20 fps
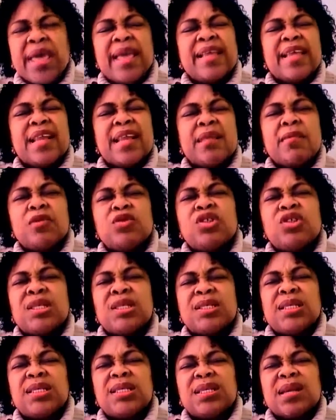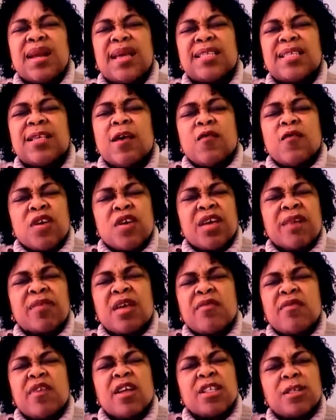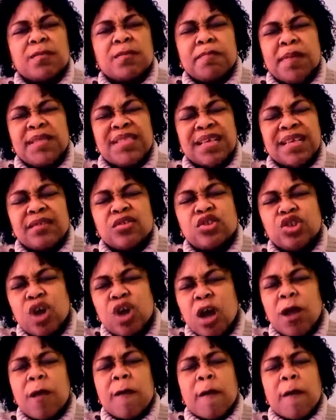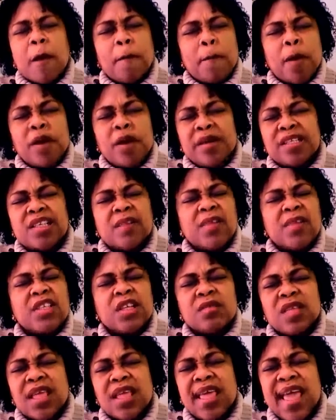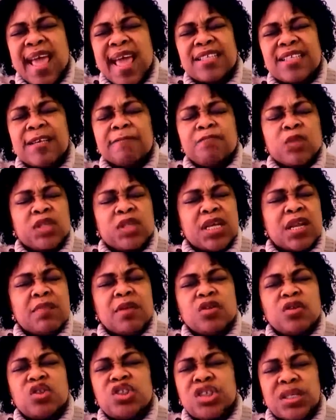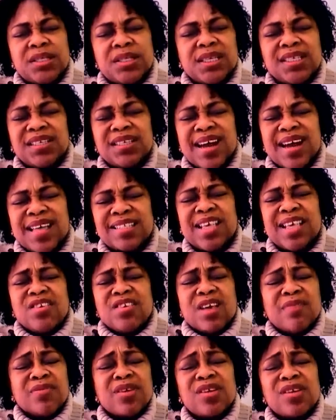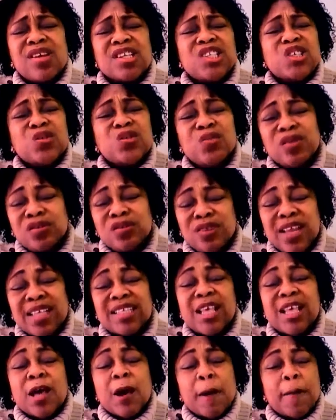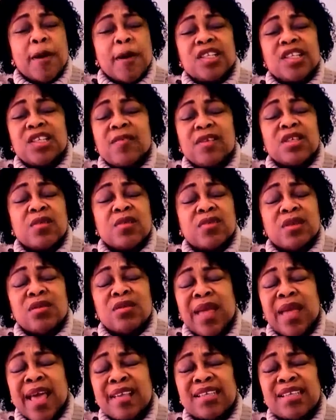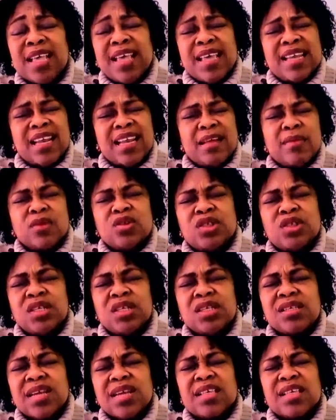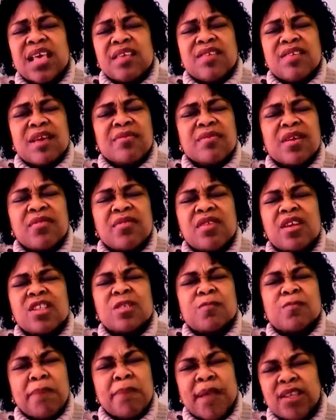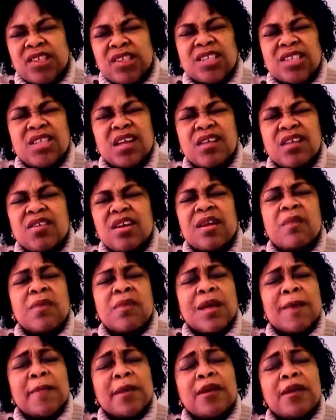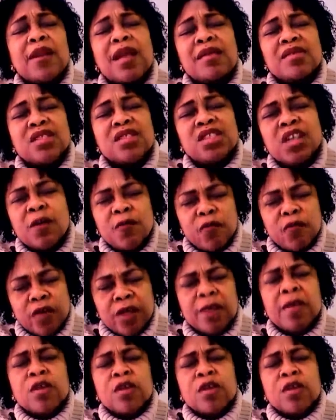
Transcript: in the name of Jesus Christ. For you have given us peace and joy upon the surface of the earth in the name of Jesus Christ. You have given us fruitfulness upon the surface of the earth in the name of Jesus Christ. You have given us patience, Lord God, that we can be long suffering